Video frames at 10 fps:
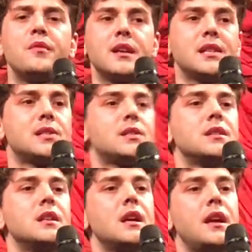this
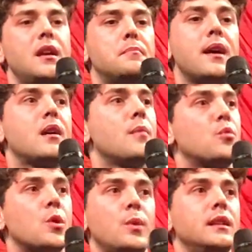and pick up
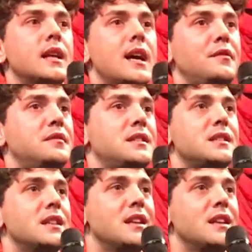where we left